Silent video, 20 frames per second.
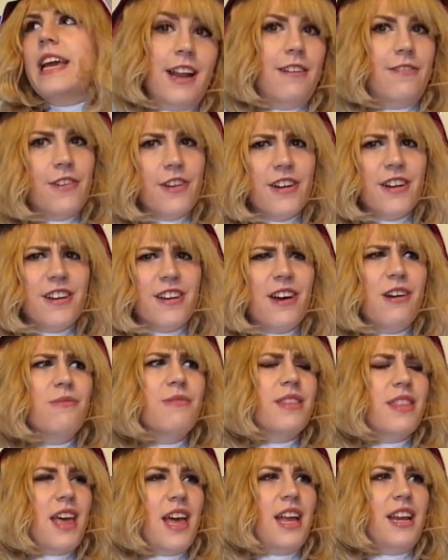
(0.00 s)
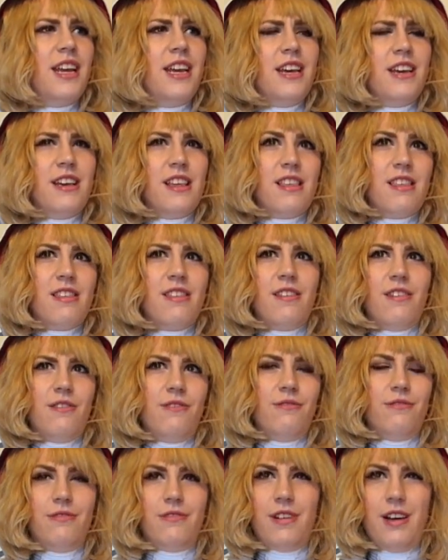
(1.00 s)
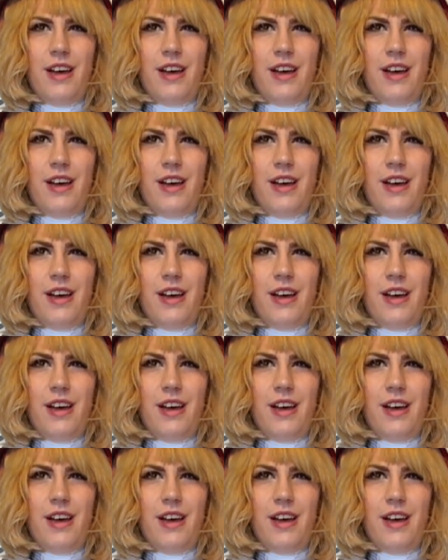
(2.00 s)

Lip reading: And if you're going to go with any suit